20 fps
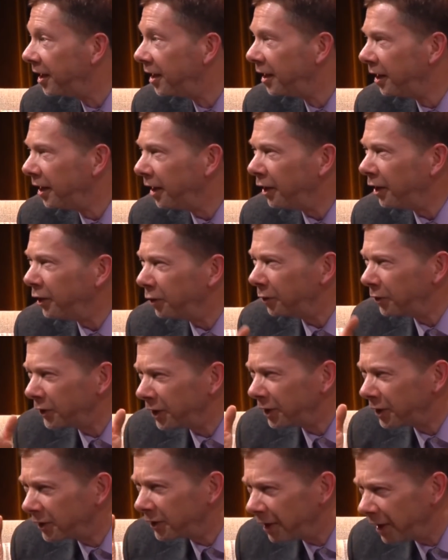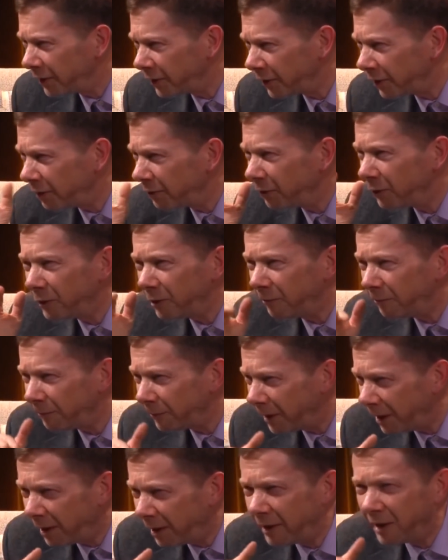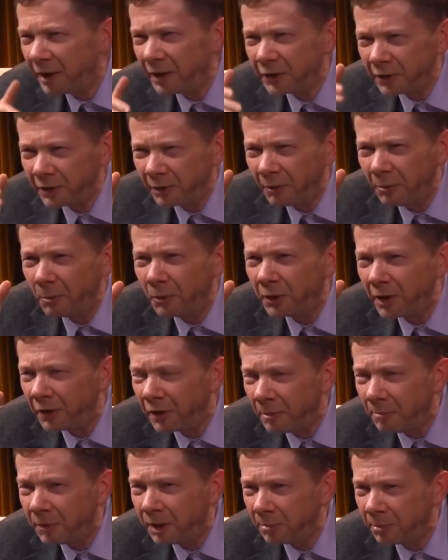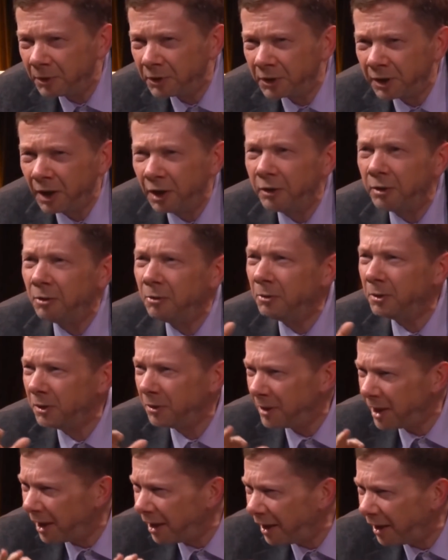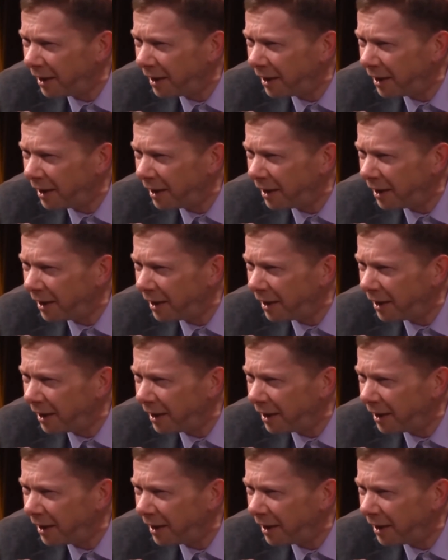and your successes or your failures or what other people tell you who you are.